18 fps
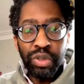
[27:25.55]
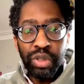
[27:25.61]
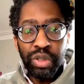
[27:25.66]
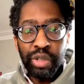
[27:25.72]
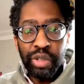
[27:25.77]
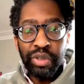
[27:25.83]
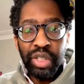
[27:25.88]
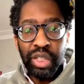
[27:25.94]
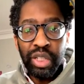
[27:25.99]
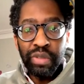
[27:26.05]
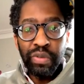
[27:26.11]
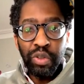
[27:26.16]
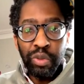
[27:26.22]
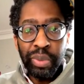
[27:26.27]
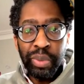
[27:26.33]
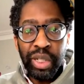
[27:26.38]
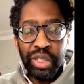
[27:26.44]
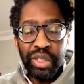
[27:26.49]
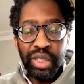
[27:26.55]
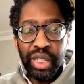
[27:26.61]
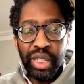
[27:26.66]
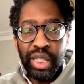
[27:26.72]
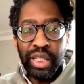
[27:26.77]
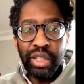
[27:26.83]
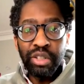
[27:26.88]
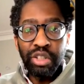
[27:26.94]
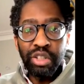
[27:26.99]
It's individual patient
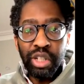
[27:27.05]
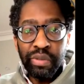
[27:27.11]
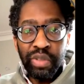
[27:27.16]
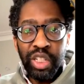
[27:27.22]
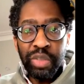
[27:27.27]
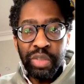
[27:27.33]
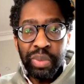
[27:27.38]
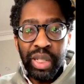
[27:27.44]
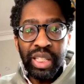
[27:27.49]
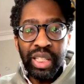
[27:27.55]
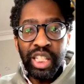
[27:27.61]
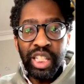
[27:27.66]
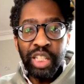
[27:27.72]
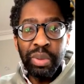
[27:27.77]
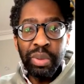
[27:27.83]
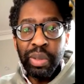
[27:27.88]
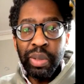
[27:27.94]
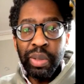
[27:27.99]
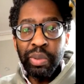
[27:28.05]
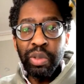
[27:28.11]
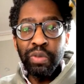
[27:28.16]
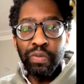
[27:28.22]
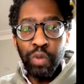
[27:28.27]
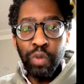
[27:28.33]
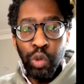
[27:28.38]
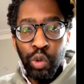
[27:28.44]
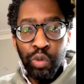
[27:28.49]
data. Generally speaking, it needs to be people
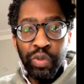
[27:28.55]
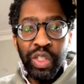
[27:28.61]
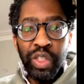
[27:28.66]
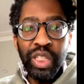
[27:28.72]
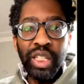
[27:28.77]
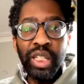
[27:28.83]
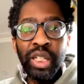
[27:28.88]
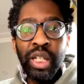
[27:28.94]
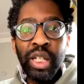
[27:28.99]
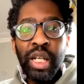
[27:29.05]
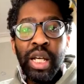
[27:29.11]
involved in the,